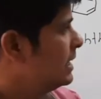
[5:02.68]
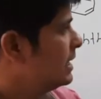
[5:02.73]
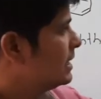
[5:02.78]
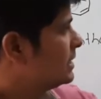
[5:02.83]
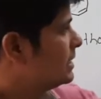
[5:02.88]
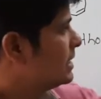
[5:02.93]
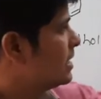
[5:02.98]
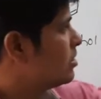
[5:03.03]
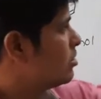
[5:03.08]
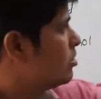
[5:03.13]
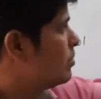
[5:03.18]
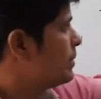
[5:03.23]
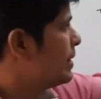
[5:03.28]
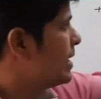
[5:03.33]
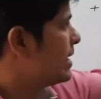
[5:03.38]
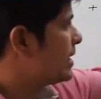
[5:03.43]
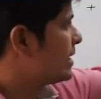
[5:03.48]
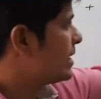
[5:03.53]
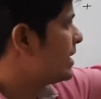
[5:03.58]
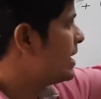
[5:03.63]
There will be
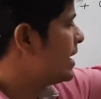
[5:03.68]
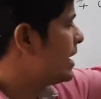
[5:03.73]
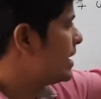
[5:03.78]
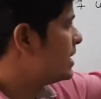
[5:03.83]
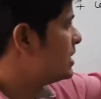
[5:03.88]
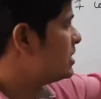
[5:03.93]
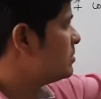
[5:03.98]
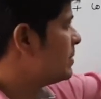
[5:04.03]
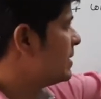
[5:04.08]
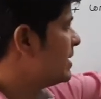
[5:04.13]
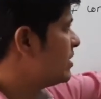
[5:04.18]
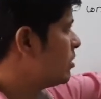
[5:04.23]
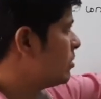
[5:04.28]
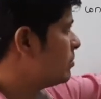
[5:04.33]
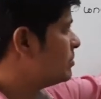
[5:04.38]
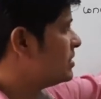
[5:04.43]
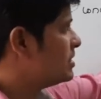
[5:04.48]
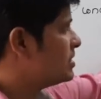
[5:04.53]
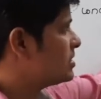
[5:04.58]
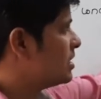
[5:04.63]
a rearrangement
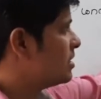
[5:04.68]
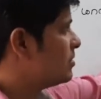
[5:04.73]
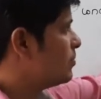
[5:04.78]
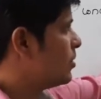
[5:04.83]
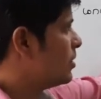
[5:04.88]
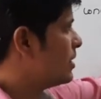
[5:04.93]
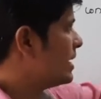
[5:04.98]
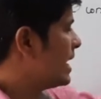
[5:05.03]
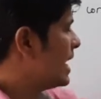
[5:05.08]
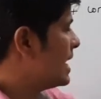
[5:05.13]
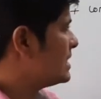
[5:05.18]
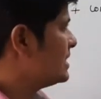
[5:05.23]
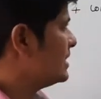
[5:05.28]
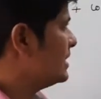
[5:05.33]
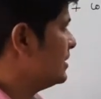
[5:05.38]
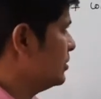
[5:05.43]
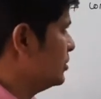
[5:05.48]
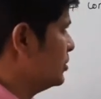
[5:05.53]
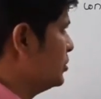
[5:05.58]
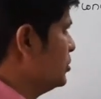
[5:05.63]
of the sulfonic
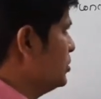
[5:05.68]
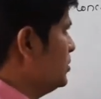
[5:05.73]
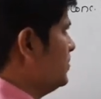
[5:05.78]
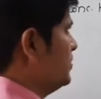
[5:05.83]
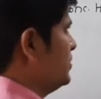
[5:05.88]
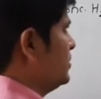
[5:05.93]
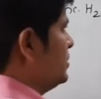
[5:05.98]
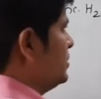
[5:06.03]
acid group.